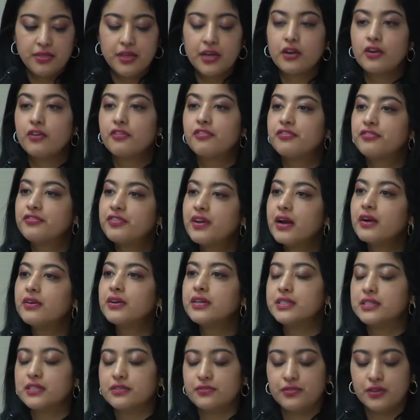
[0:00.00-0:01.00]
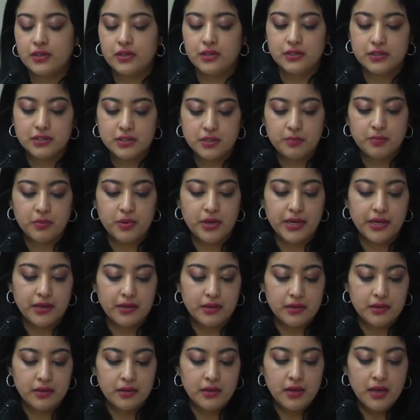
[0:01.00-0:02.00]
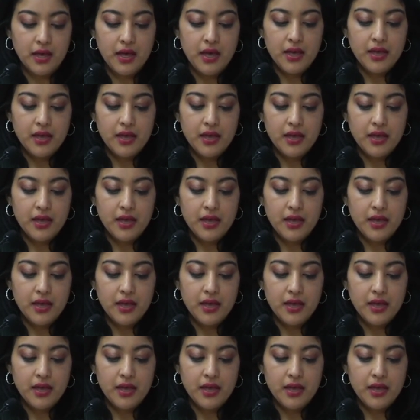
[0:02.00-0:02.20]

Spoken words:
that are very difficult to break.